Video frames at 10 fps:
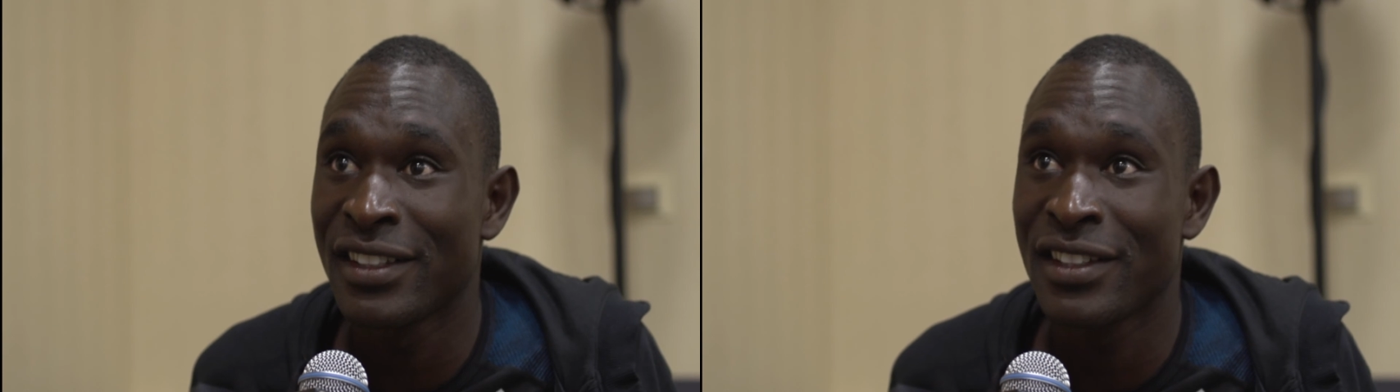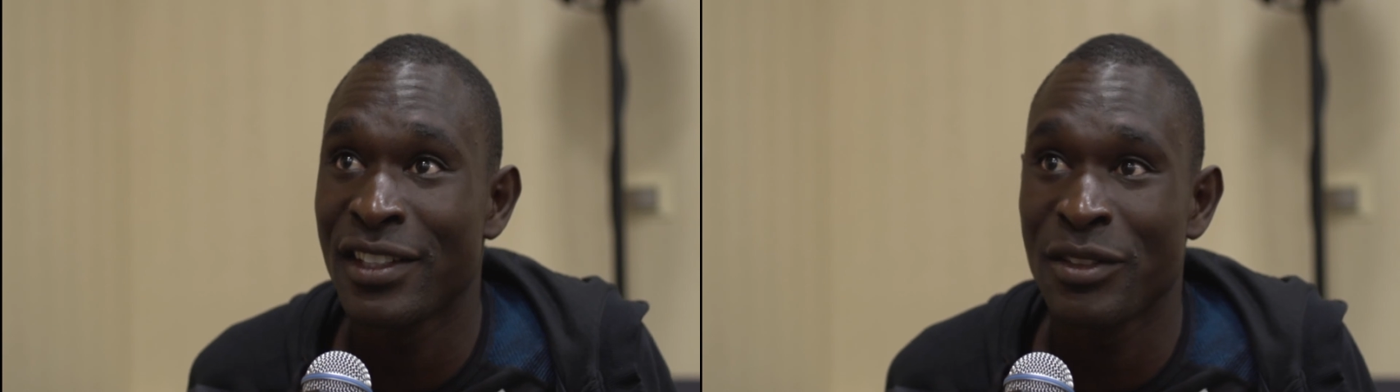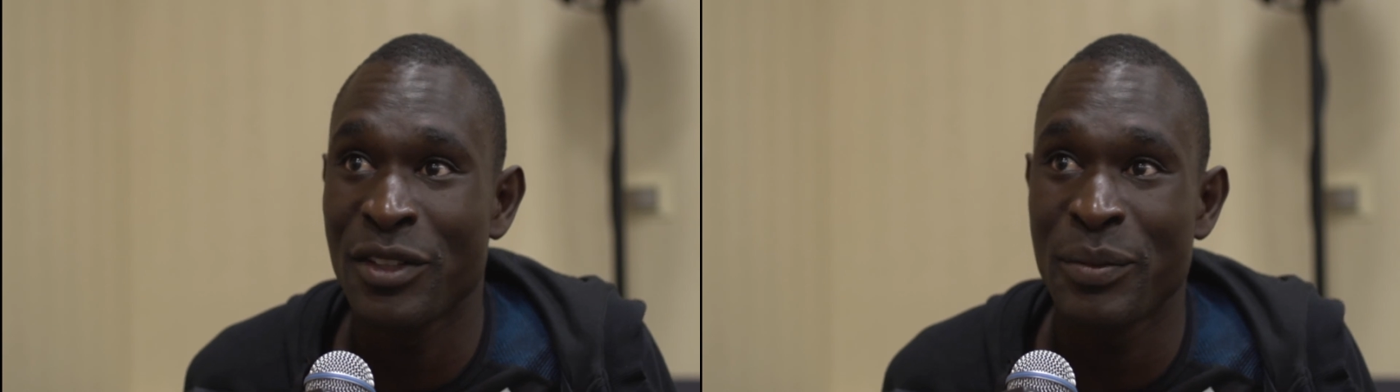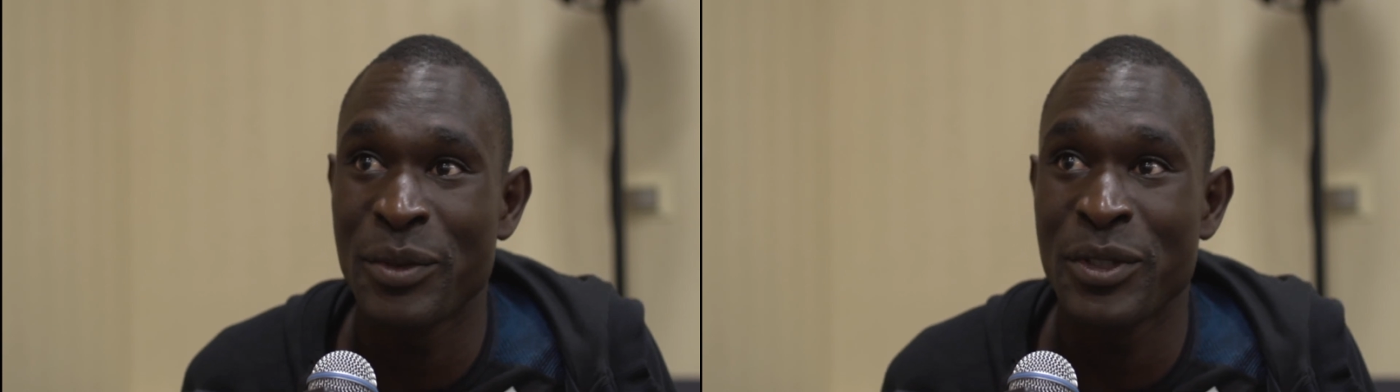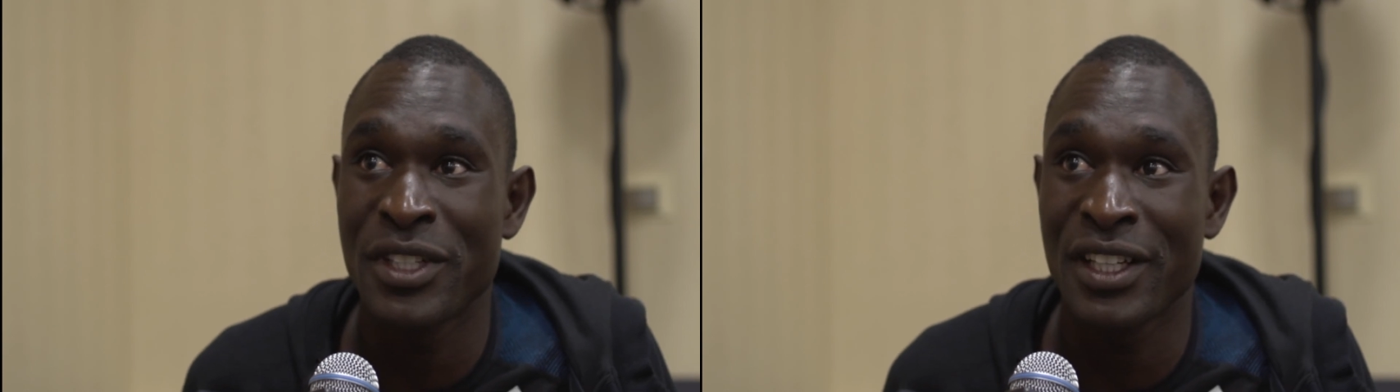listening to the
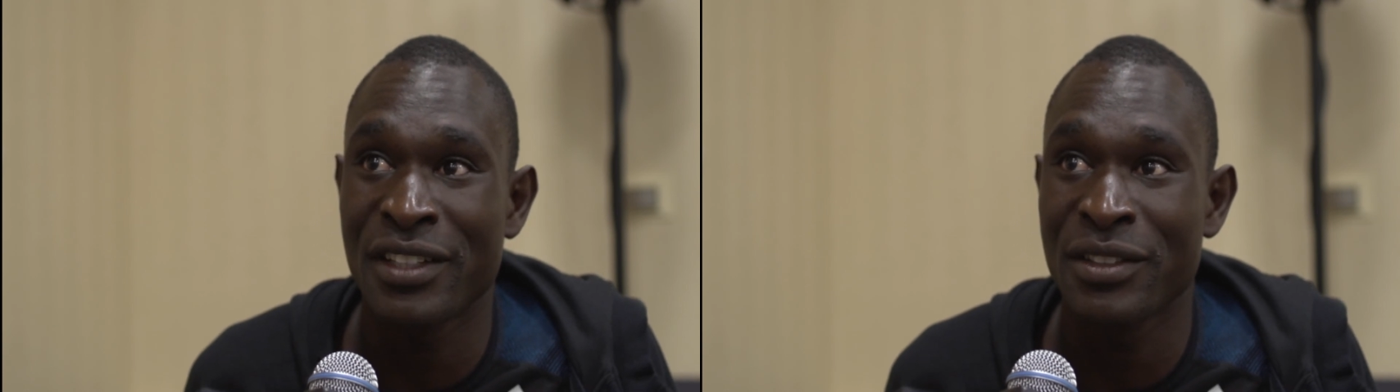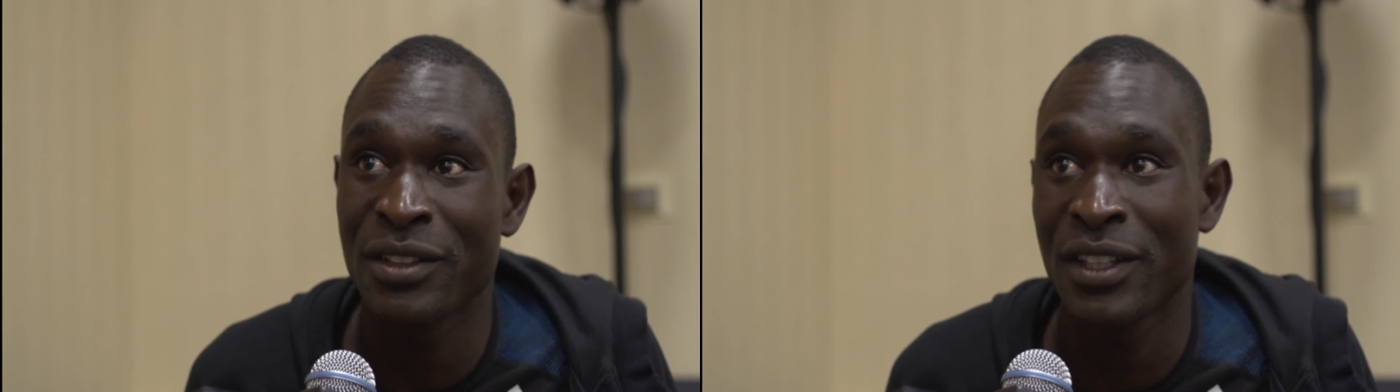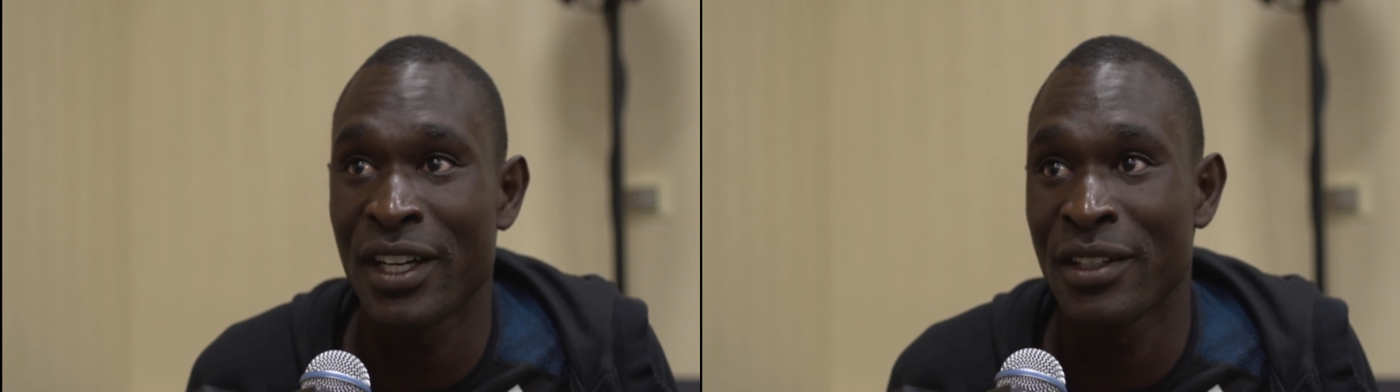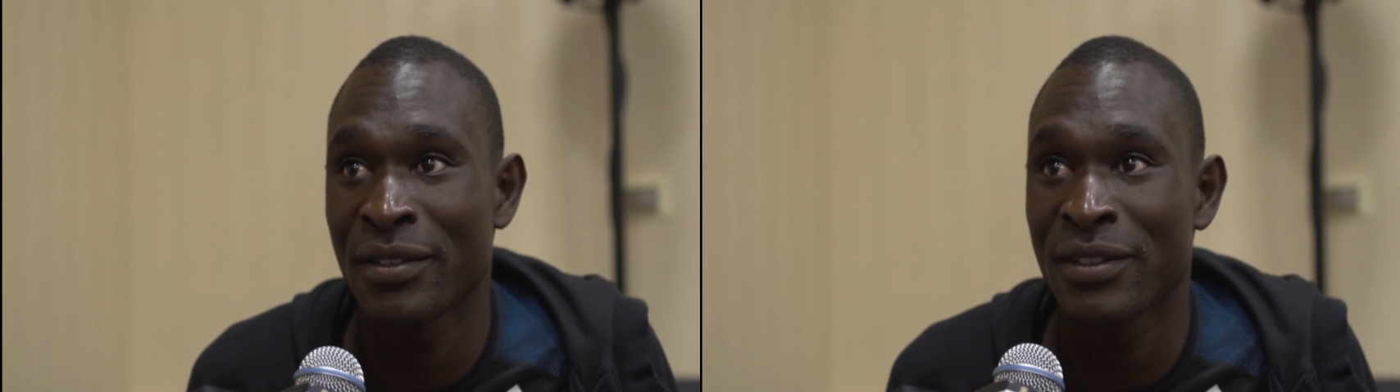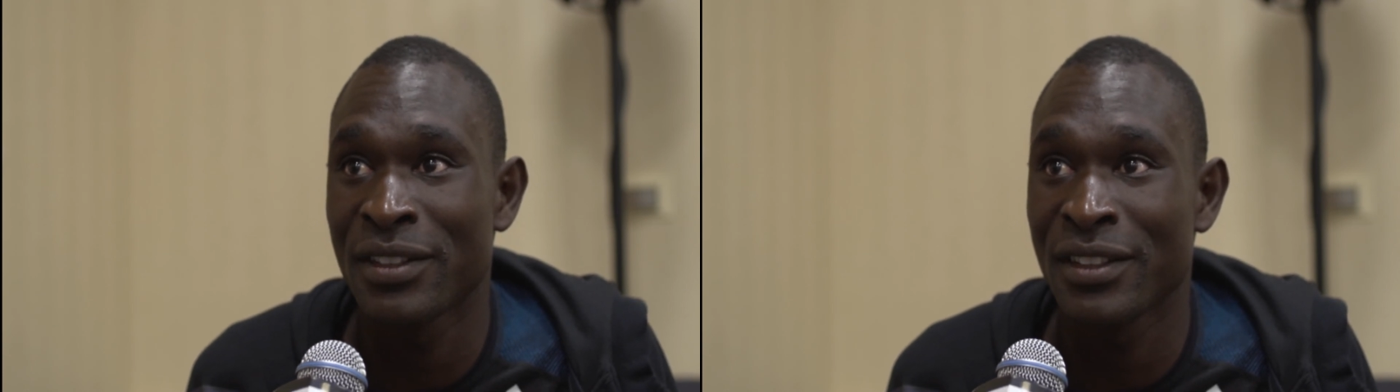music and sort kind
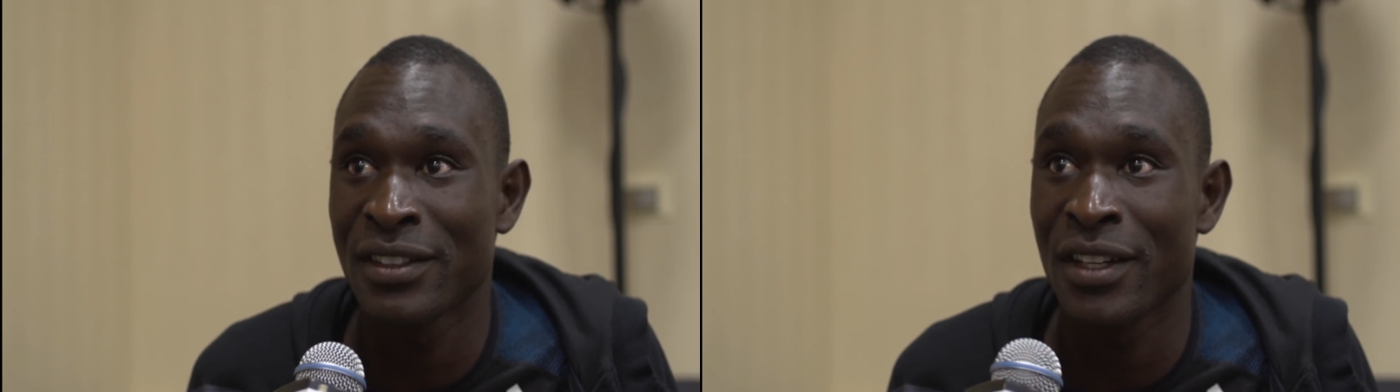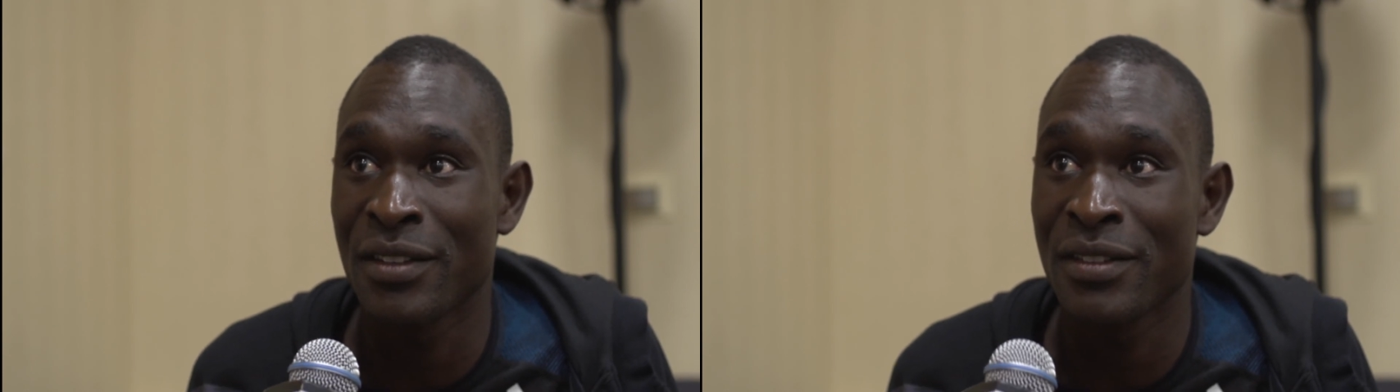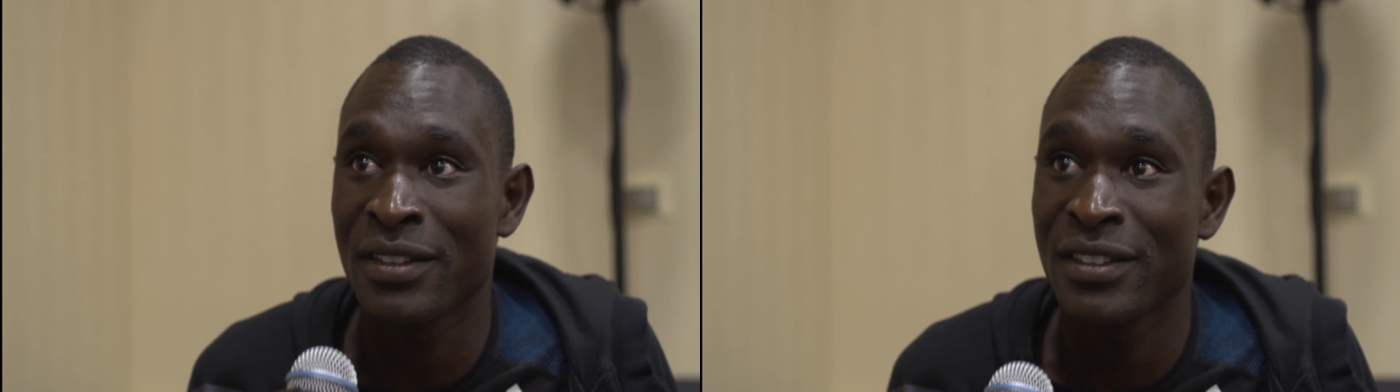of stuff.